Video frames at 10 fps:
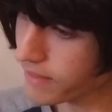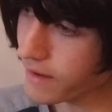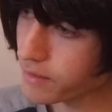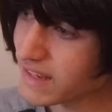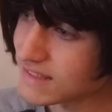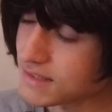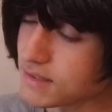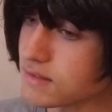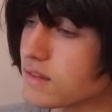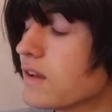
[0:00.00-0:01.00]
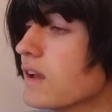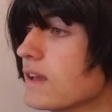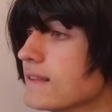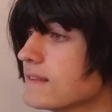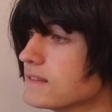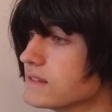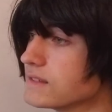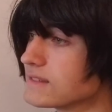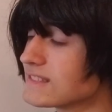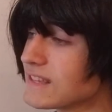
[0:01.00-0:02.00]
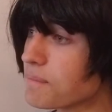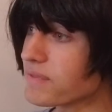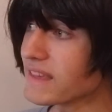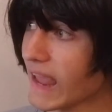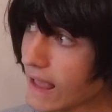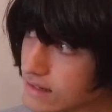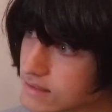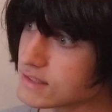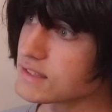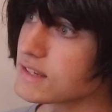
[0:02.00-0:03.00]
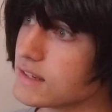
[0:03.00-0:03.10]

There is something else.